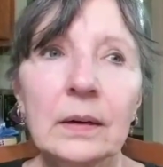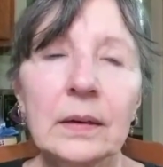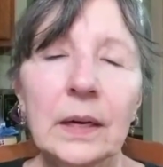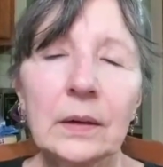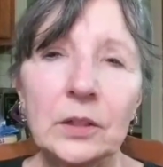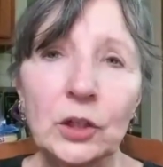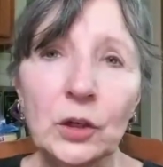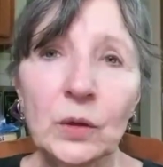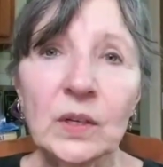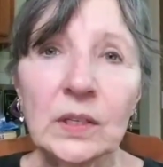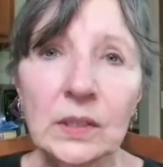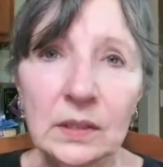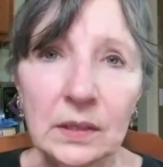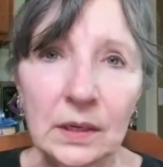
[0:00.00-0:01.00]
Now as you
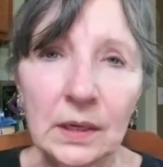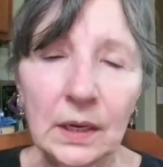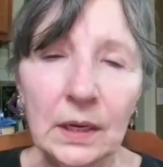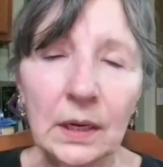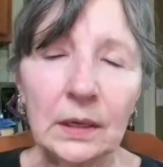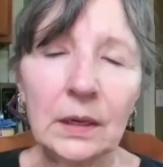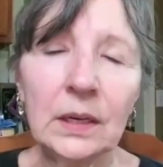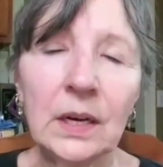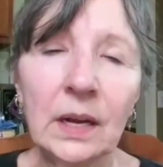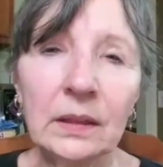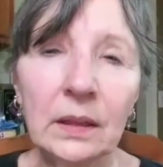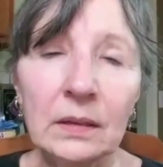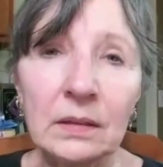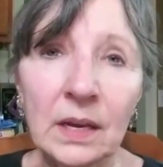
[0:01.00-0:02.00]
can see,
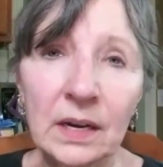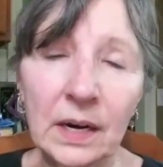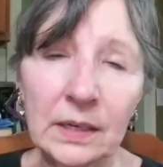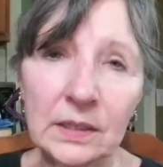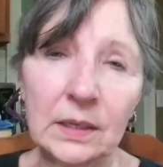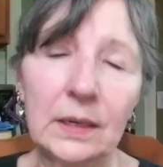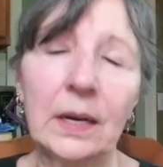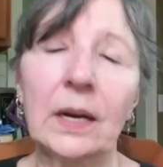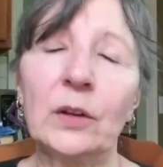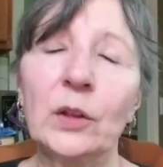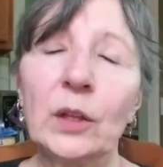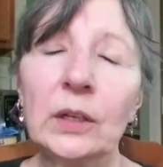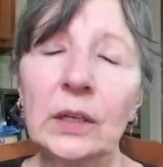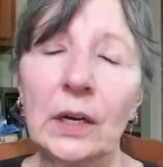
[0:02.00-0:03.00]
nothing that I did
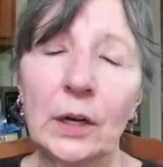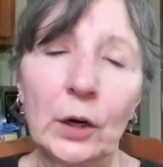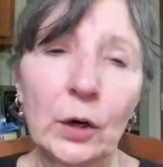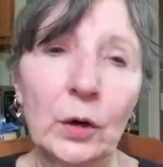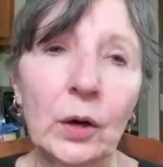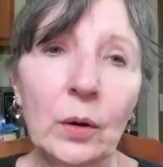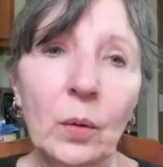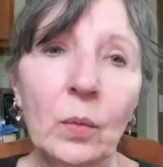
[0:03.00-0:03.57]
out in the yard